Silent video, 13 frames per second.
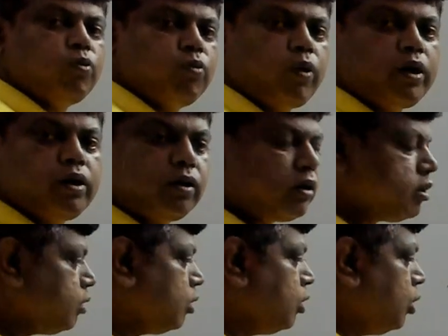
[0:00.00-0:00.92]
1
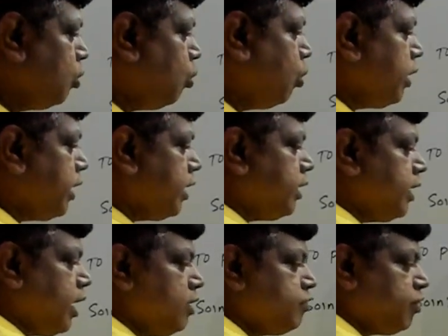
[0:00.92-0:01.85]
ONE
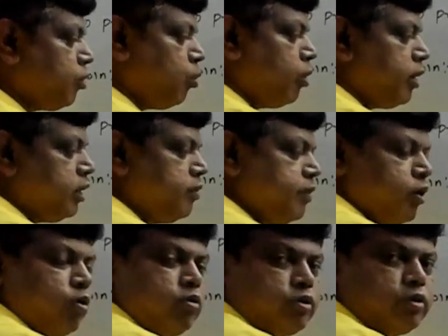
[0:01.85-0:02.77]
hyphen ONE, we can
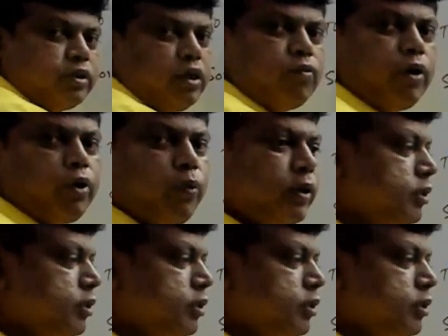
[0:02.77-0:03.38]
also say 1 to 1.